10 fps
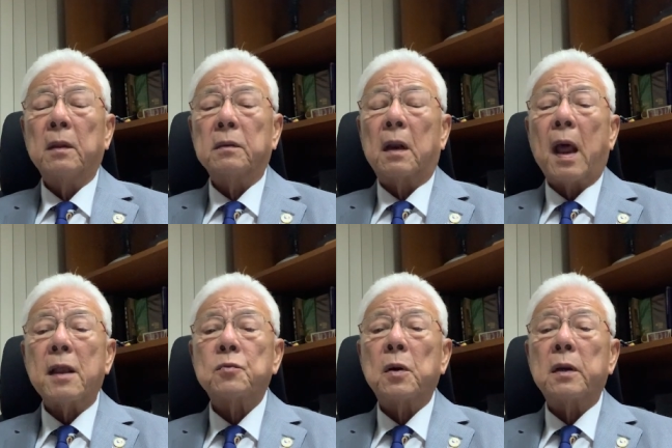The
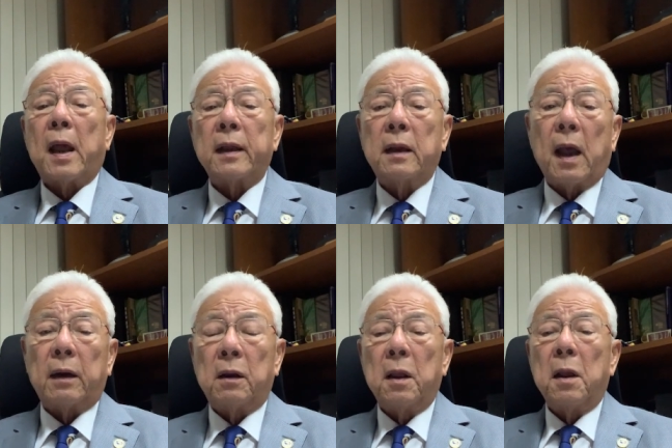last word I
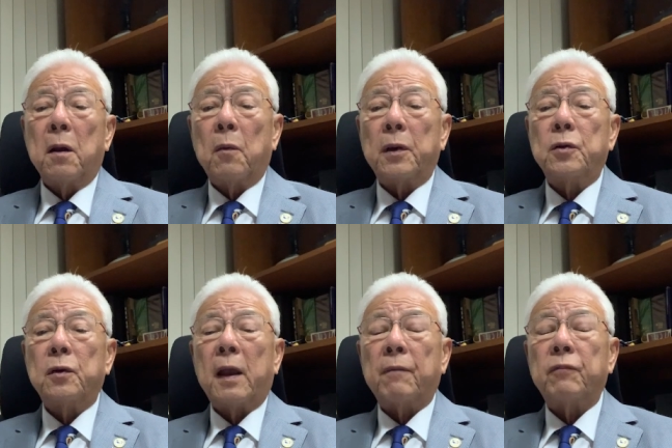got was
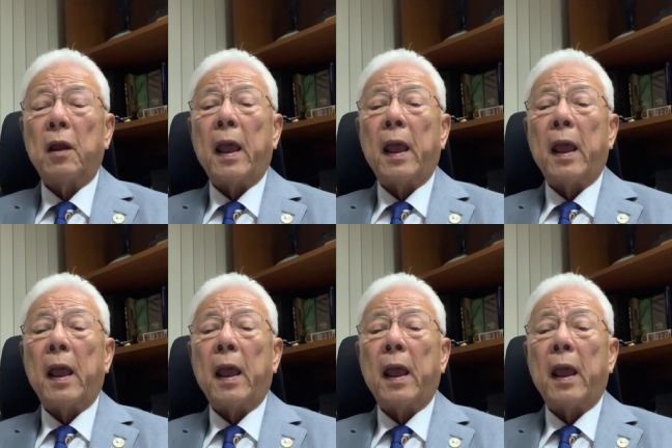you have